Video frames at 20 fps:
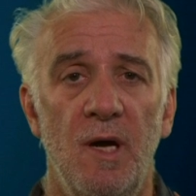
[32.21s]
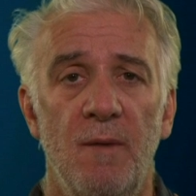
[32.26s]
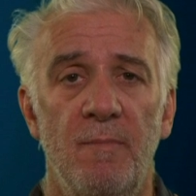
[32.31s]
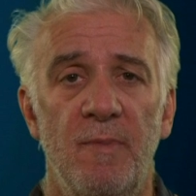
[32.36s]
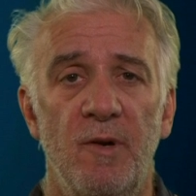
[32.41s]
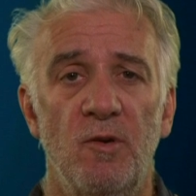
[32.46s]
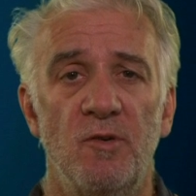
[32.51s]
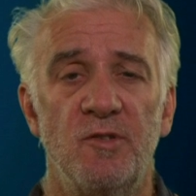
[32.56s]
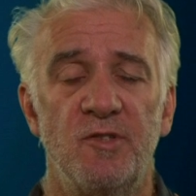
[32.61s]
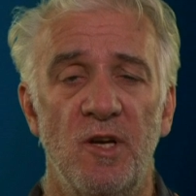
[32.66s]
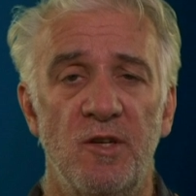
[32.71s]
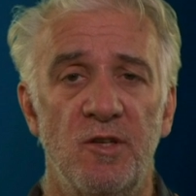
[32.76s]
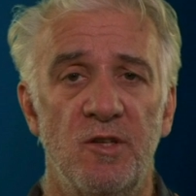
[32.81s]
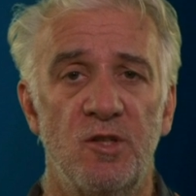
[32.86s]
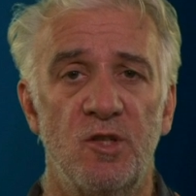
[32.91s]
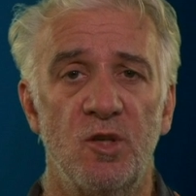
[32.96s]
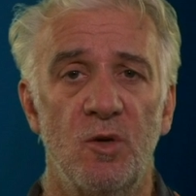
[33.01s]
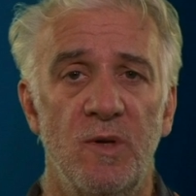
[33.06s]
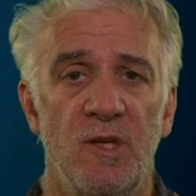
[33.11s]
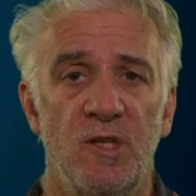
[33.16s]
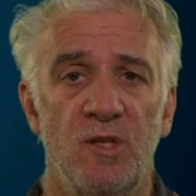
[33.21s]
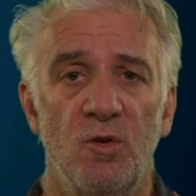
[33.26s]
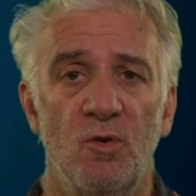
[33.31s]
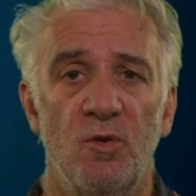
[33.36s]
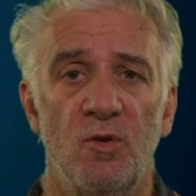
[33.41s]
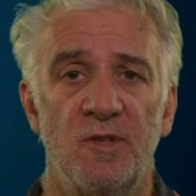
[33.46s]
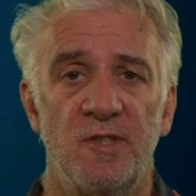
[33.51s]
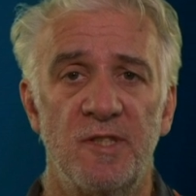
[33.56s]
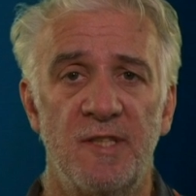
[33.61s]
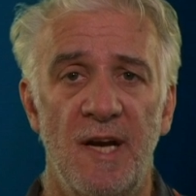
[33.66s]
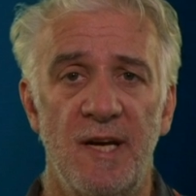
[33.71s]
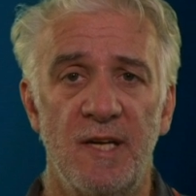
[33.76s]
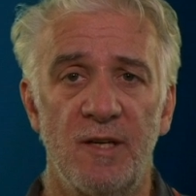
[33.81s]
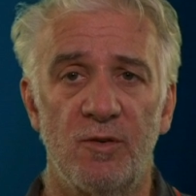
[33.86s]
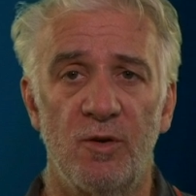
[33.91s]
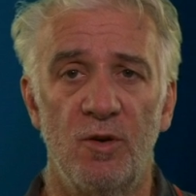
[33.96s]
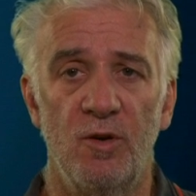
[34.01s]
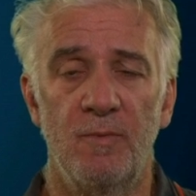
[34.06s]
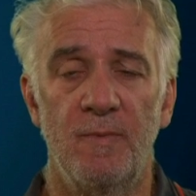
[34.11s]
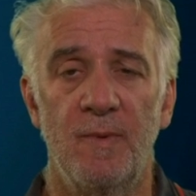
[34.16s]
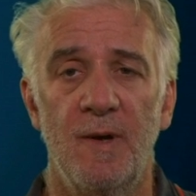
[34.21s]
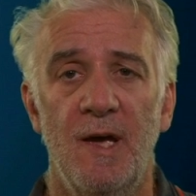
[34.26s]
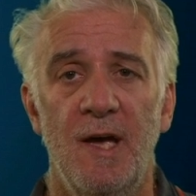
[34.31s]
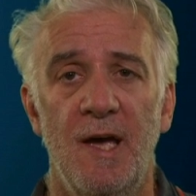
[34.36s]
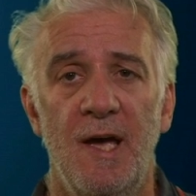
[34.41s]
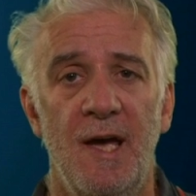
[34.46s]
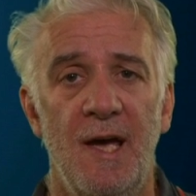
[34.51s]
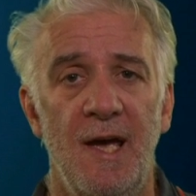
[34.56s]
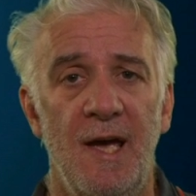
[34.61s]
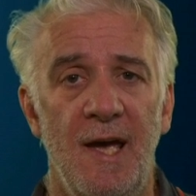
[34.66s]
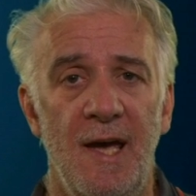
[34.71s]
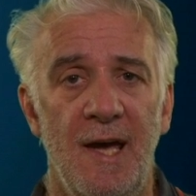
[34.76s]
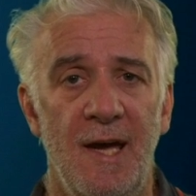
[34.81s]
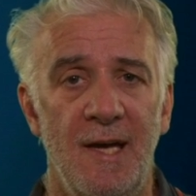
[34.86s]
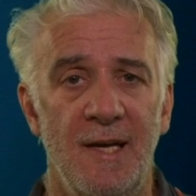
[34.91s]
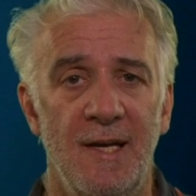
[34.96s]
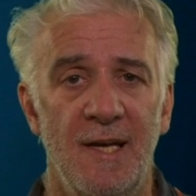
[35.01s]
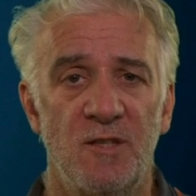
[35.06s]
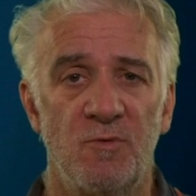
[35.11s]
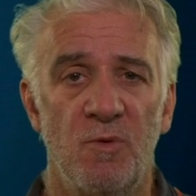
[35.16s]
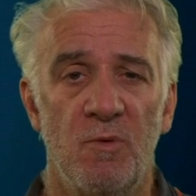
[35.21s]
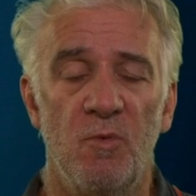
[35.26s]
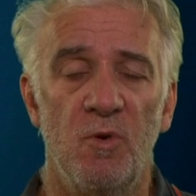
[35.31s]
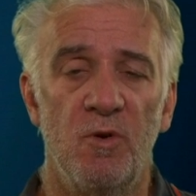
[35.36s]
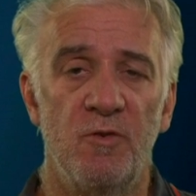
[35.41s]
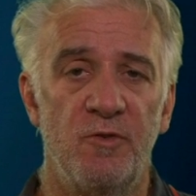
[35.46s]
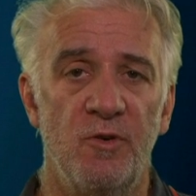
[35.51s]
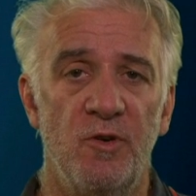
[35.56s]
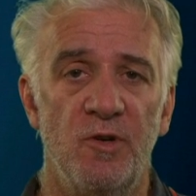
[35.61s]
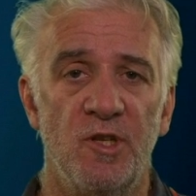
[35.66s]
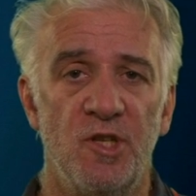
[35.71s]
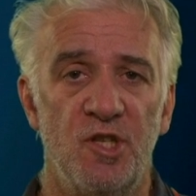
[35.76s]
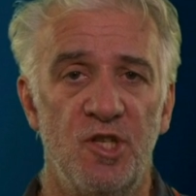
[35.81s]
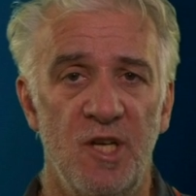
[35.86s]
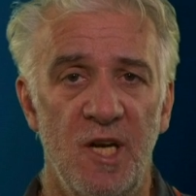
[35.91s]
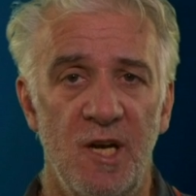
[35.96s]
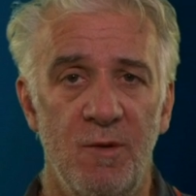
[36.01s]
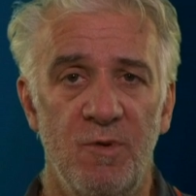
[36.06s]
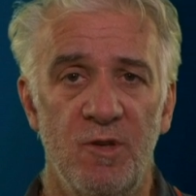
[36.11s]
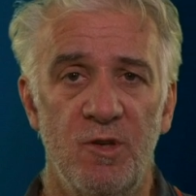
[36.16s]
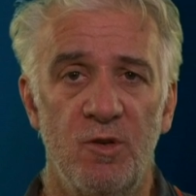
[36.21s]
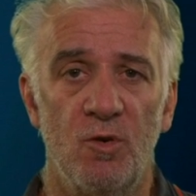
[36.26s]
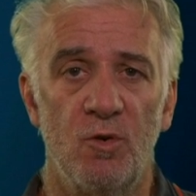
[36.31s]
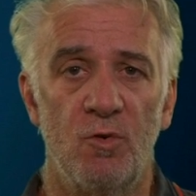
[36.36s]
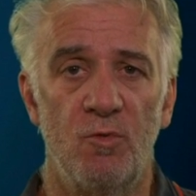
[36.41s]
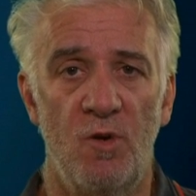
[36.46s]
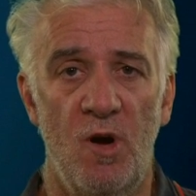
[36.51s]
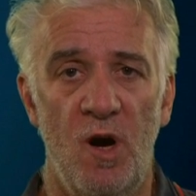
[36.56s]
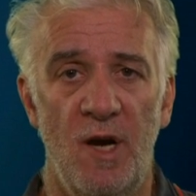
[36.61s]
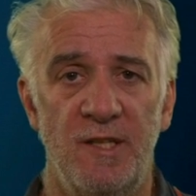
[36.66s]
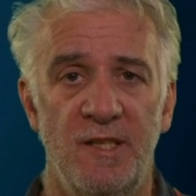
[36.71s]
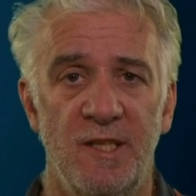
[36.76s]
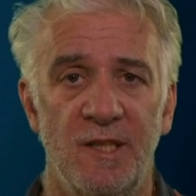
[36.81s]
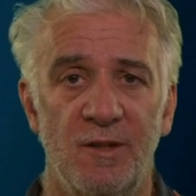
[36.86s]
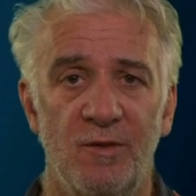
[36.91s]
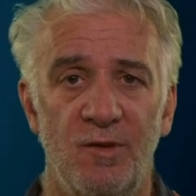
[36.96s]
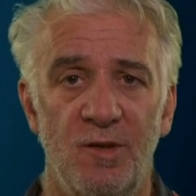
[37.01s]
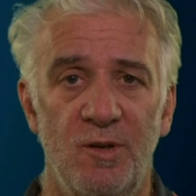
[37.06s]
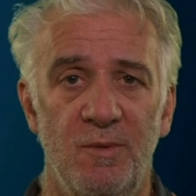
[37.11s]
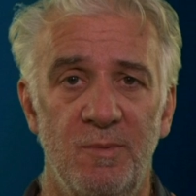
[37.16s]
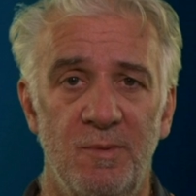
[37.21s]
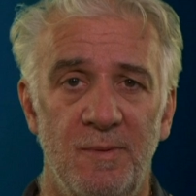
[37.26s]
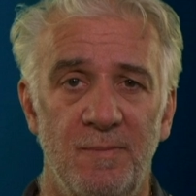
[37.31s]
but also to do in your study group, and as we move through, to share with your writing group.